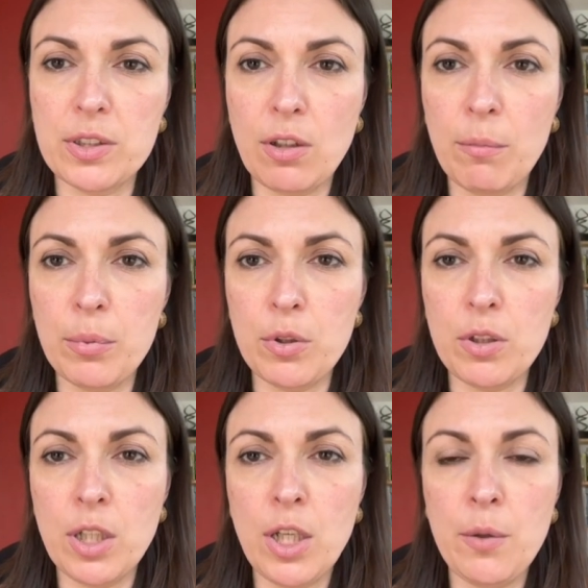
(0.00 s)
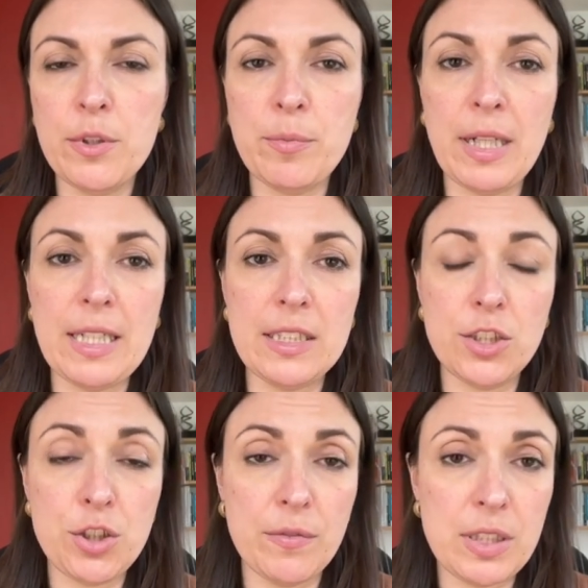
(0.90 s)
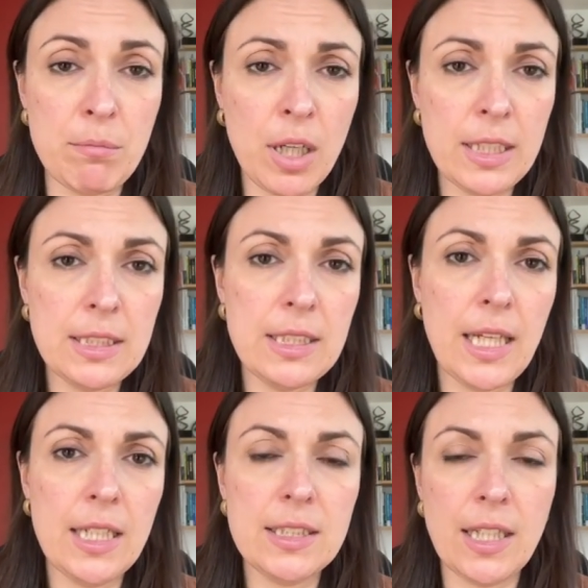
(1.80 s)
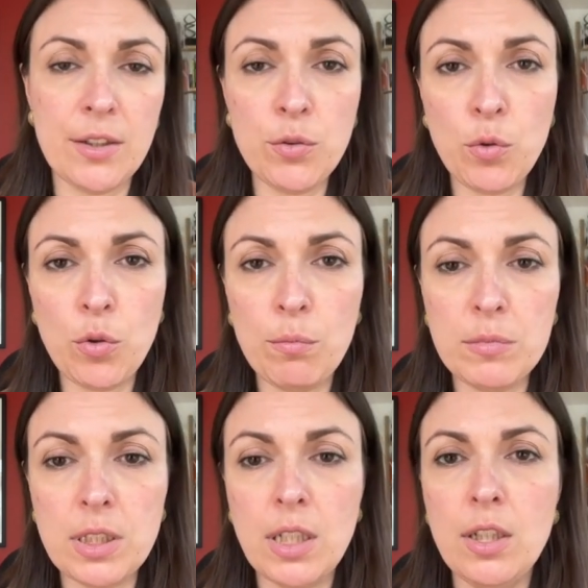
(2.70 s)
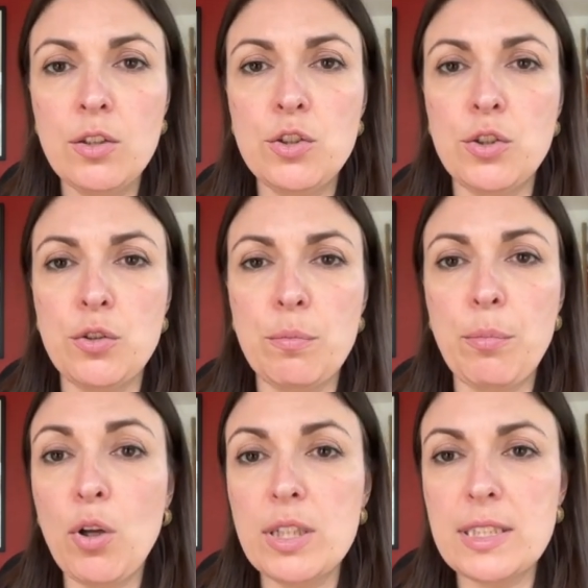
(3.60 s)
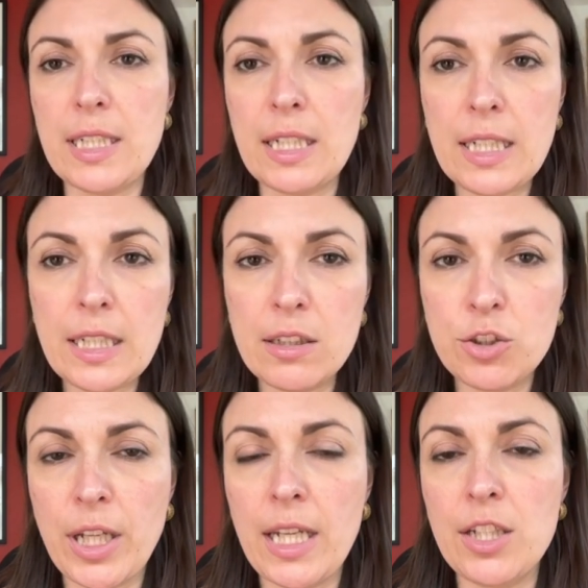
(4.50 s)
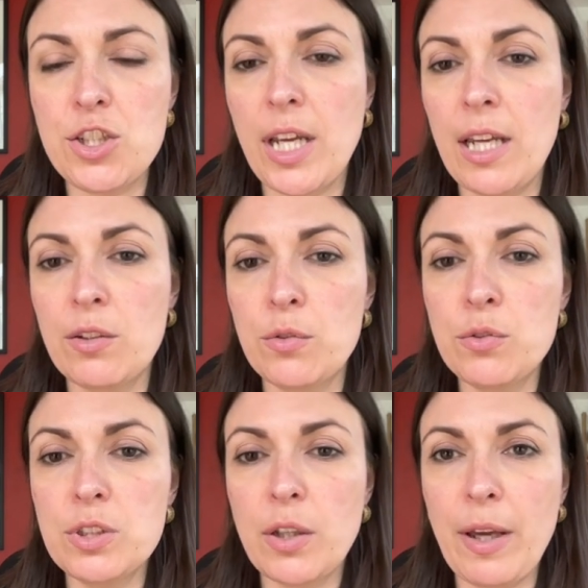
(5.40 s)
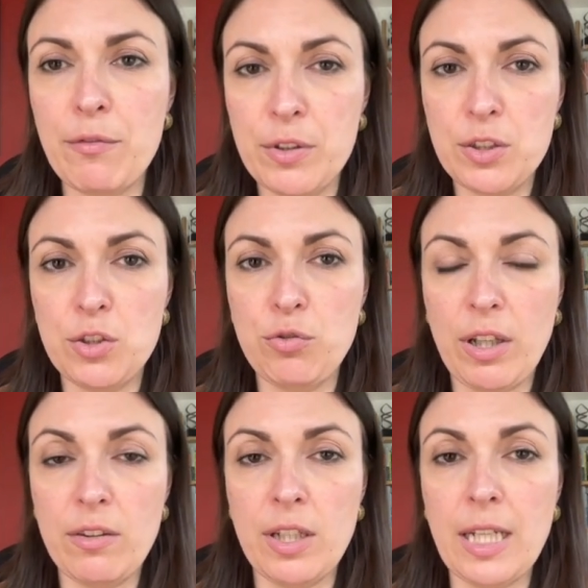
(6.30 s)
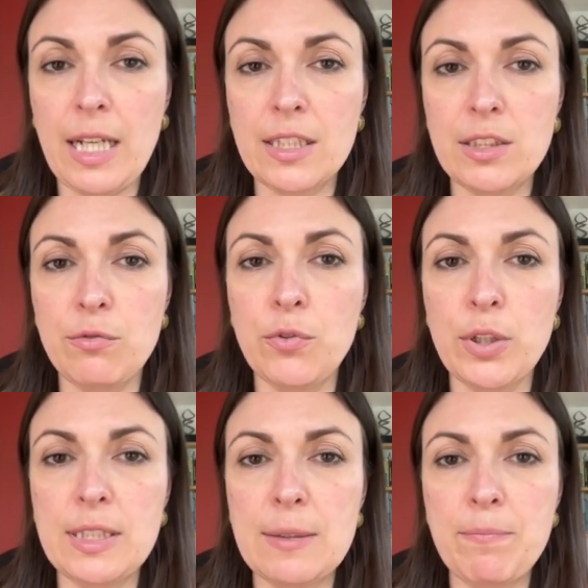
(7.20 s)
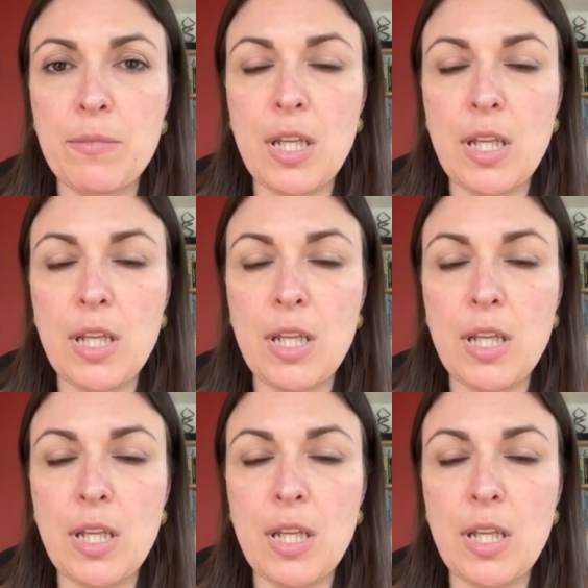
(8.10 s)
example, which might lead to shifts in mindsets and norms, to policy and legal change, and also efforts to strengthen collective voice.